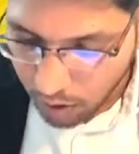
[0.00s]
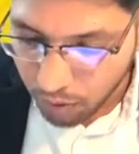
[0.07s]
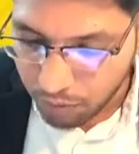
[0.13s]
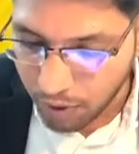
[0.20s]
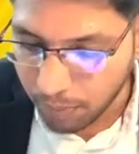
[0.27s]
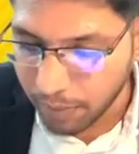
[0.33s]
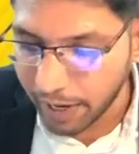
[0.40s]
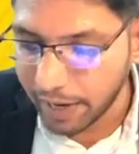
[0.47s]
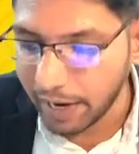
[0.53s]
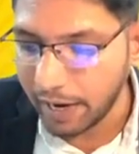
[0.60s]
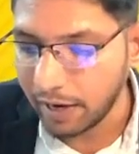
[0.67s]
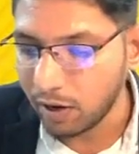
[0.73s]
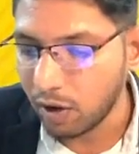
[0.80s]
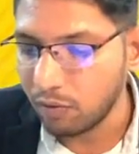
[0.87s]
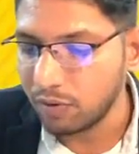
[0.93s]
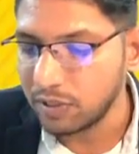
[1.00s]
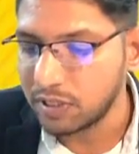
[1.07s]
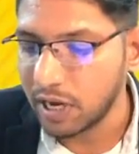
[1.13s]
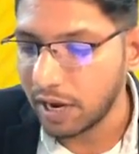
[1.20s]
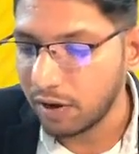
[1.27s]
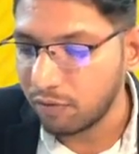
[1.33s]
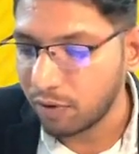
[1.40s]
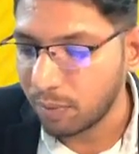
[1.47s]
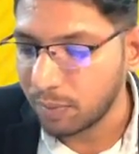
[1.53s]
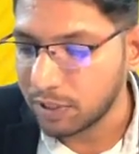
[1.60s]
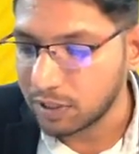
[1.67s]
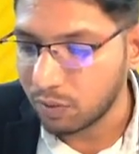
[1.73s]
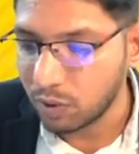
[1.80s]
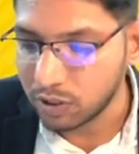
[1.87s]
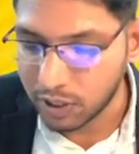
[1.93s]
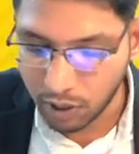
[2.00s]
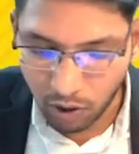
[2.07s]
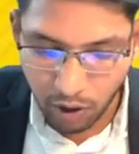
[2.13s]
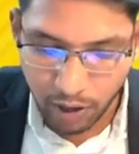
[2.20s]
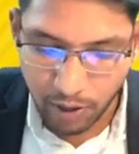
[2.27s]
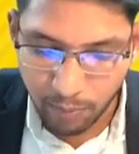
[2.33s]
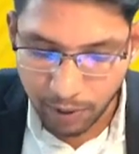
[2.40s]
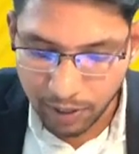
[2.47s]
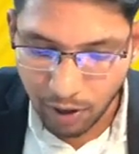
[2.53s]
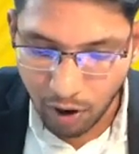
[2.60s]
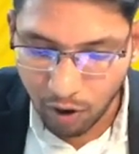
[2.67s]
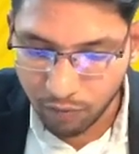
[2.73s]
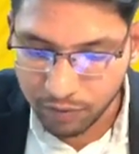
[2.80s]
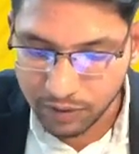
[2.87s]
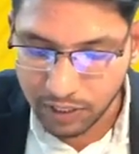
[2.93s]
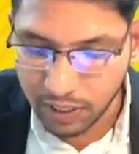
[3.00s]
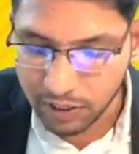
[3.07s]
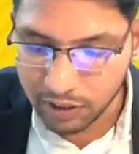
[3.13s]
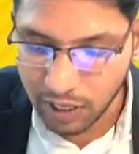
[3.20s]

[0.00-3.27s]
from the date on which the information was recorded by the officer in